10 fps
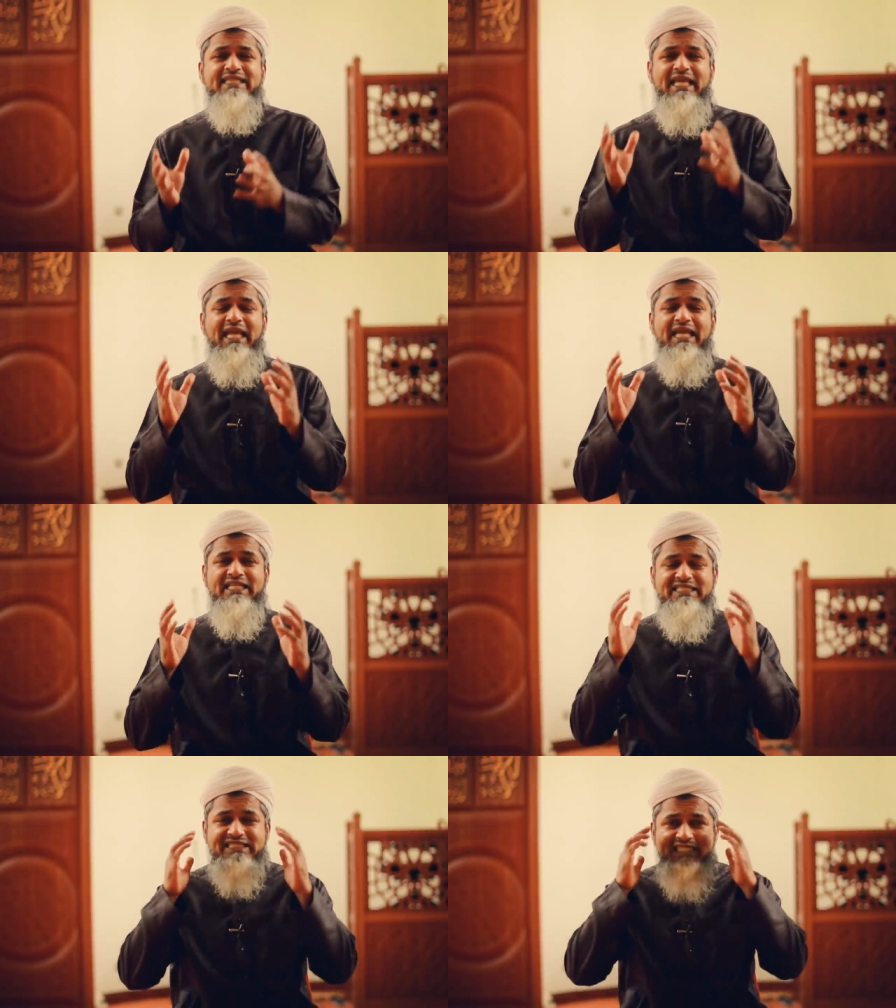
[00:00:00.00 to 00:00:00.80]
They
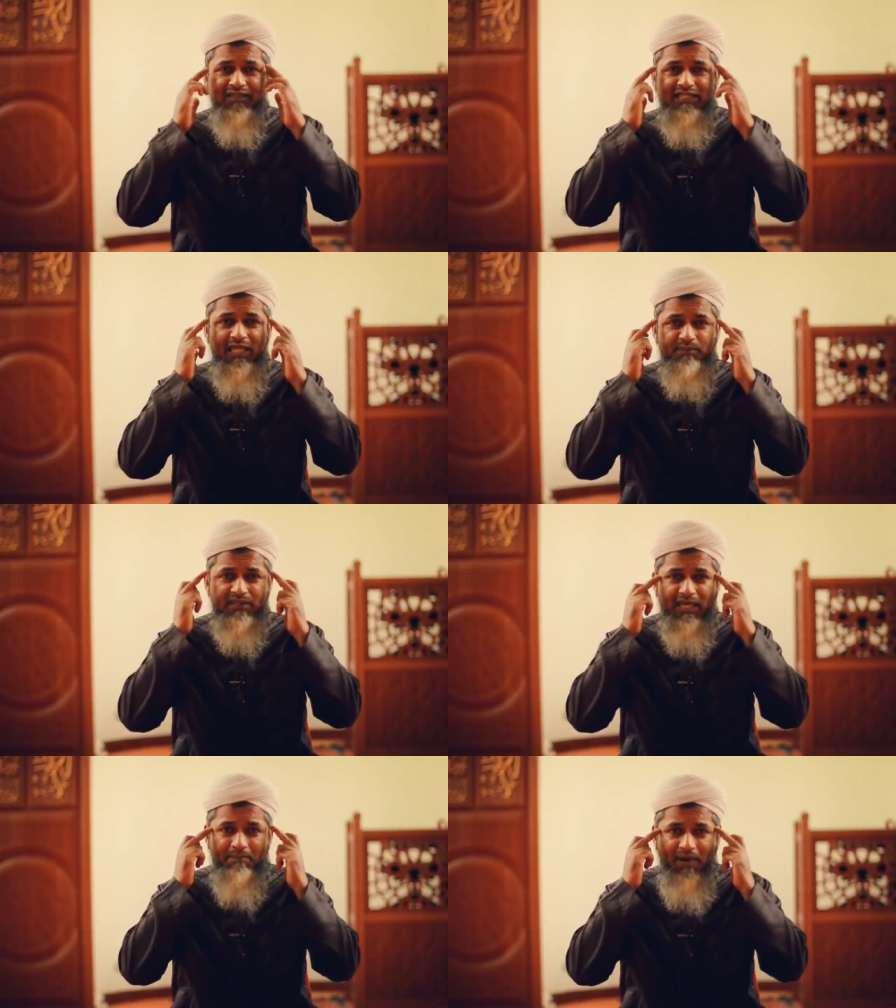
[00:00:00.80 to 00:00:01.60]
still keep
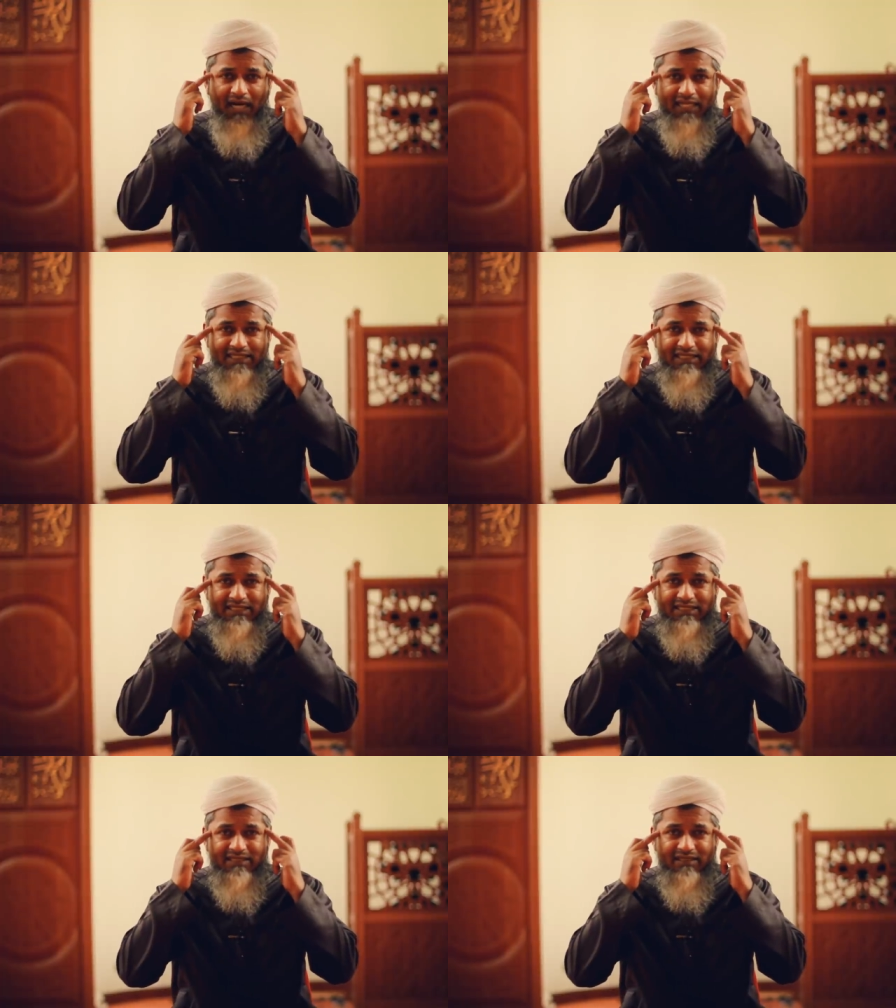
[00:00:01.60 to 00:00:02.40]
their
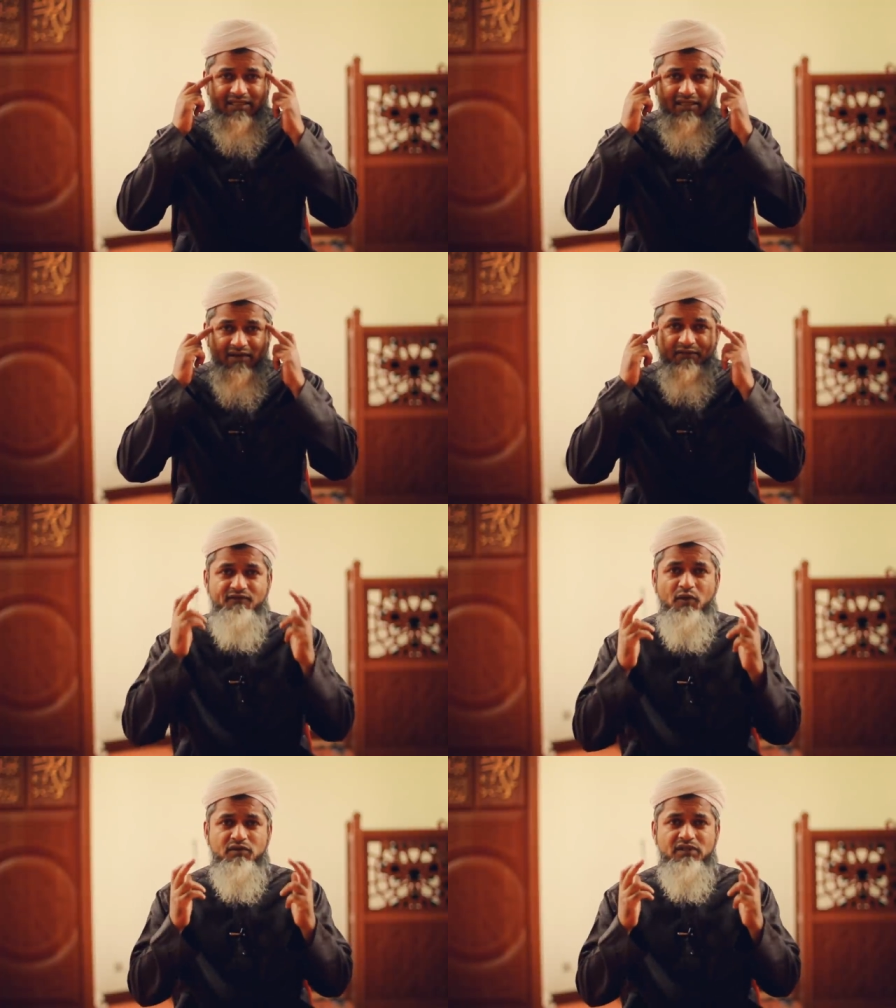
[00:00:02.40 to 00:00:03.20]
minds
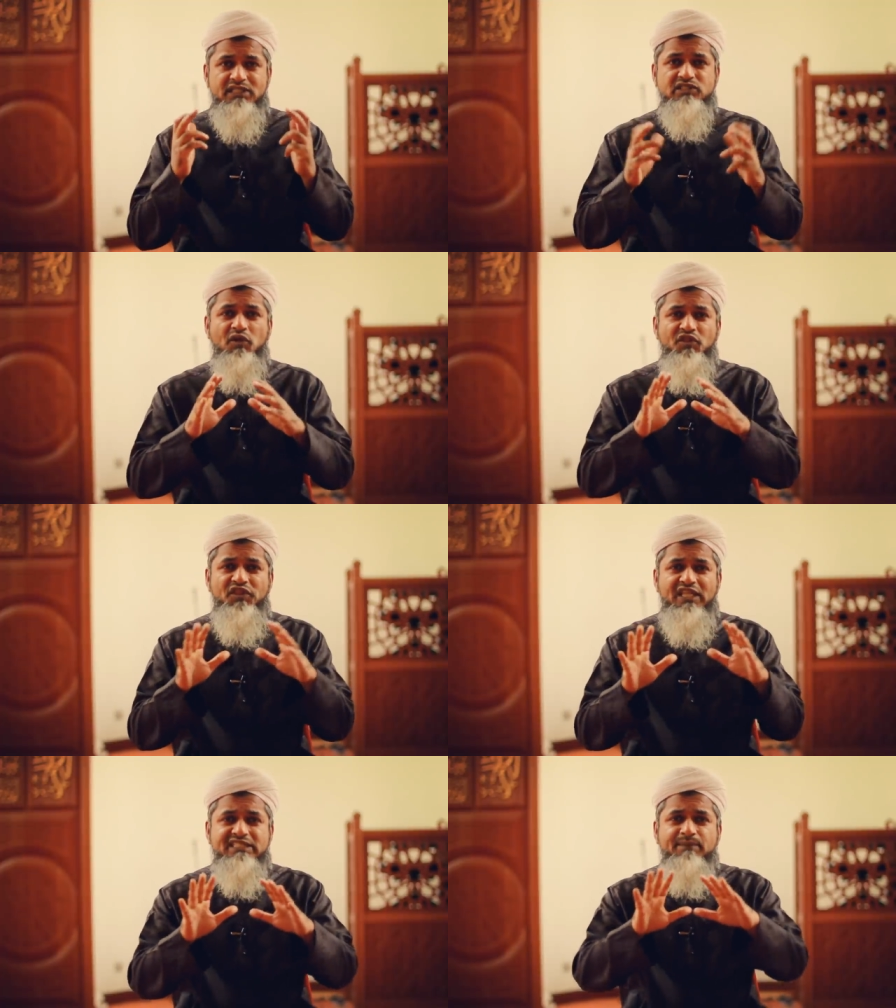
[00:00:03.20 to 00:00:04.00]
focused on
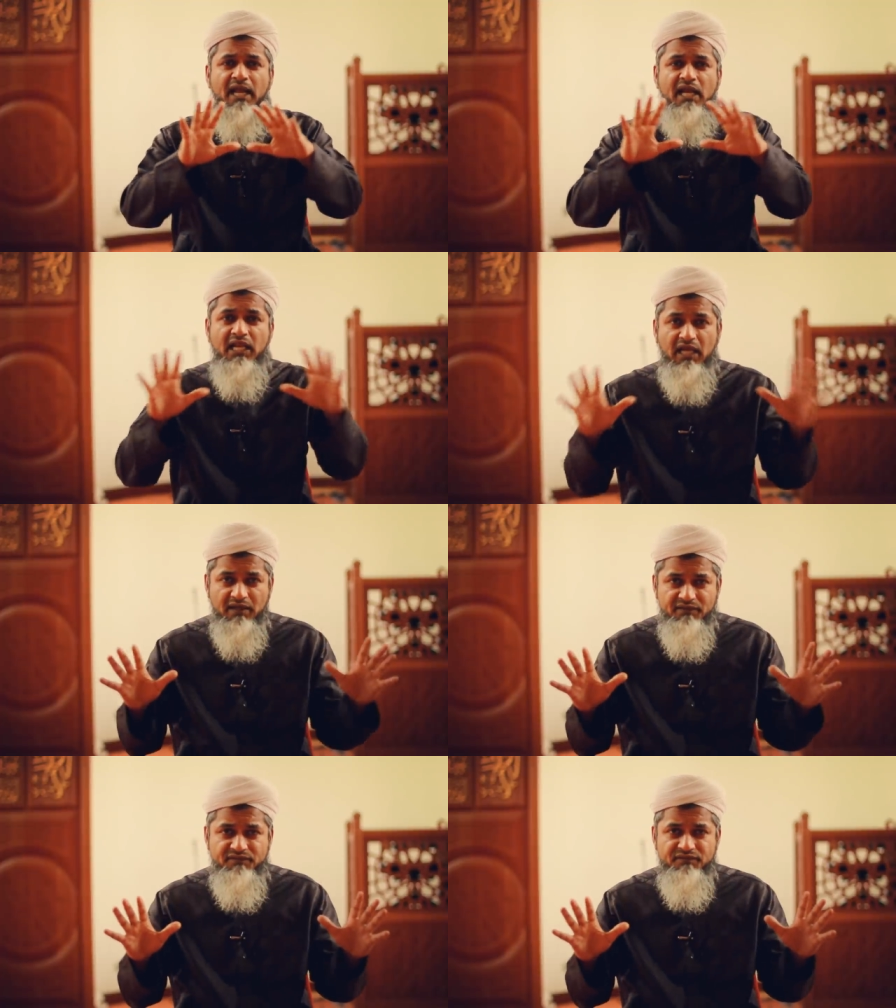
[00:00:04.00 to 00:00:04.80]
things about
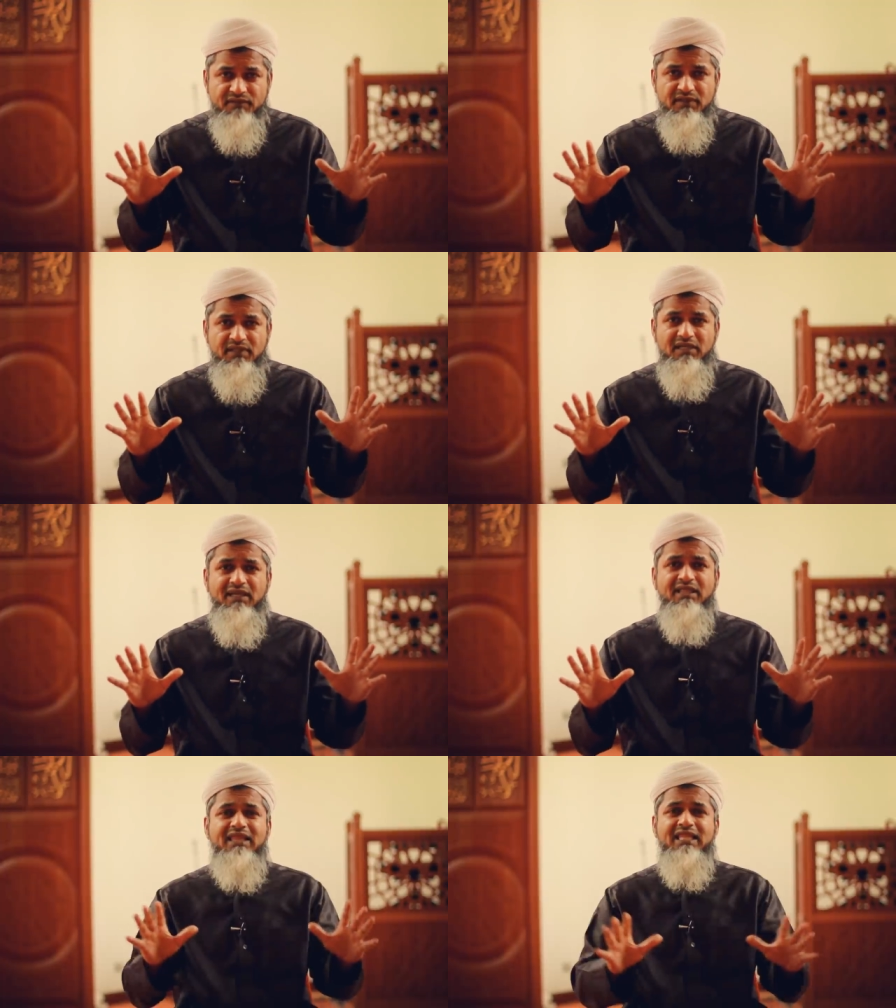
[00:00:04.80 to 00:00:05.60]
love,
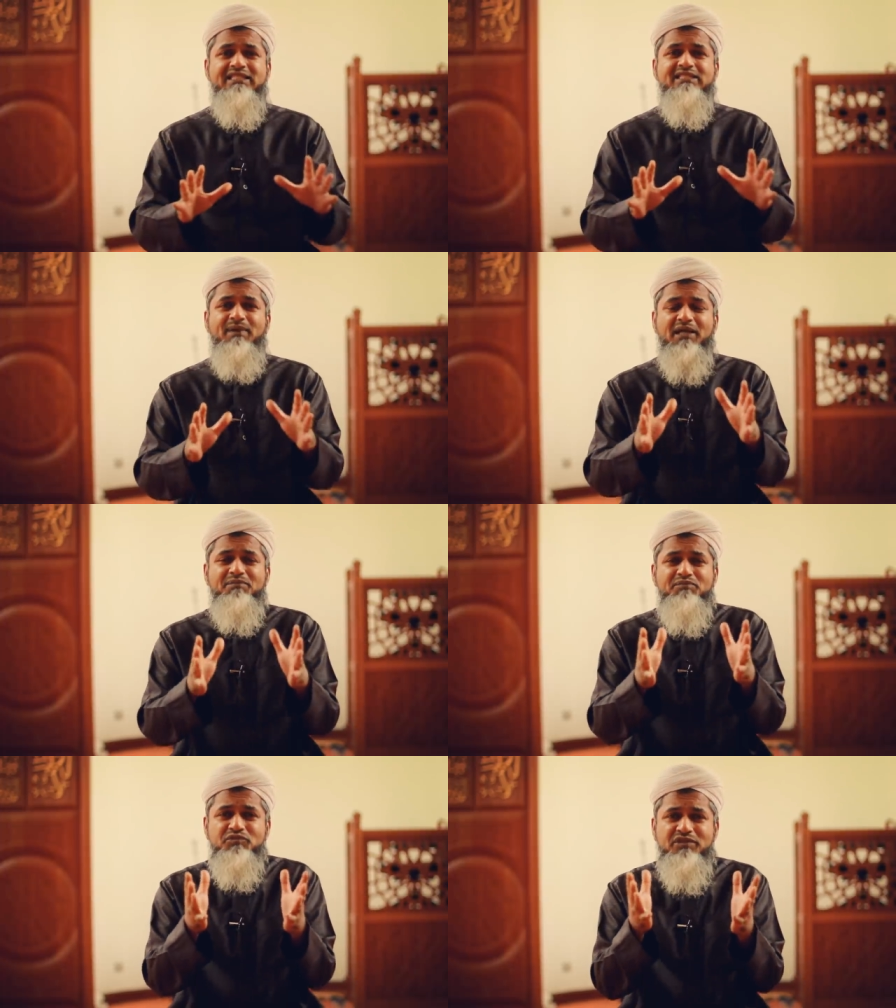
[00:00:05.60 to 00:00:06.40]
things about
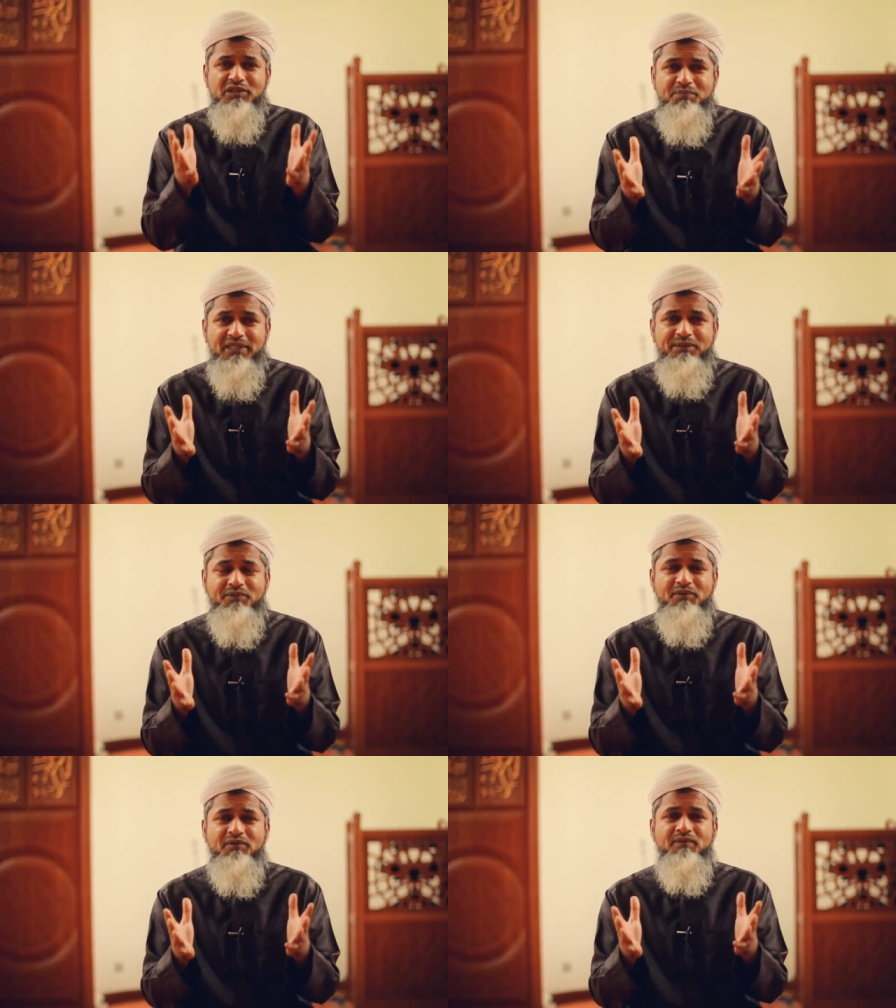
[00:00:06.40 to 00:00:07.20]
real
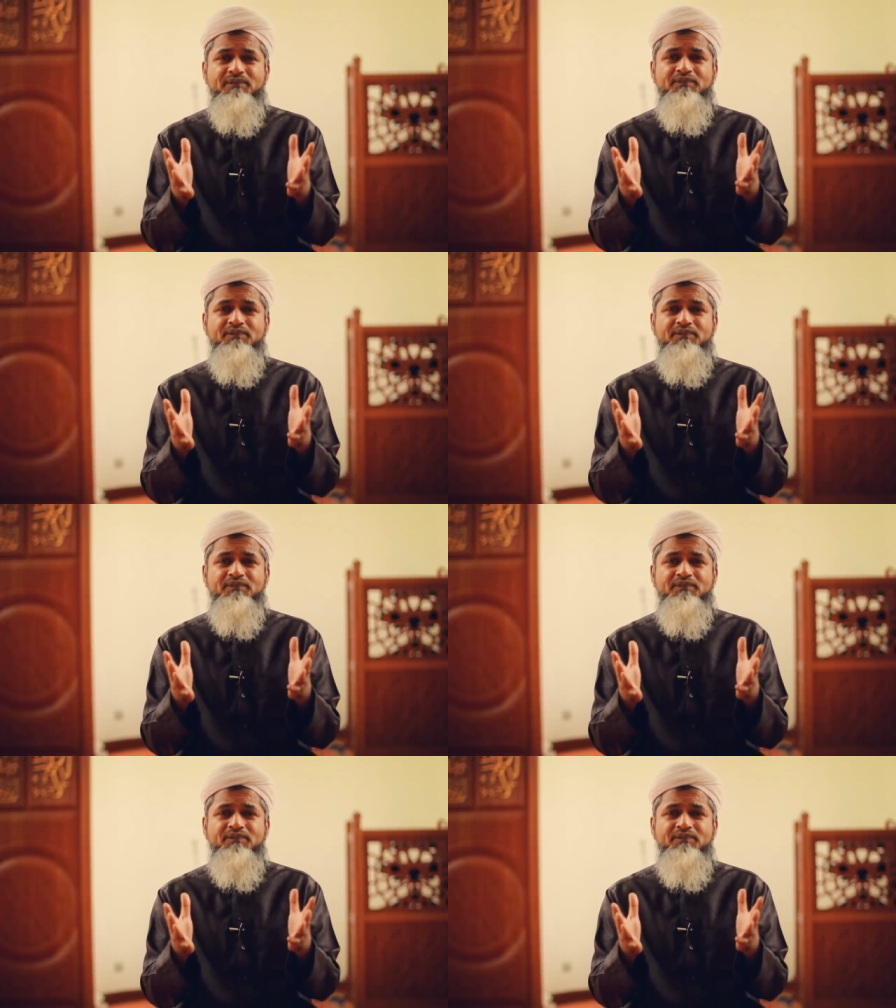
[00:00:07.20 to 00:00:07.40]
people.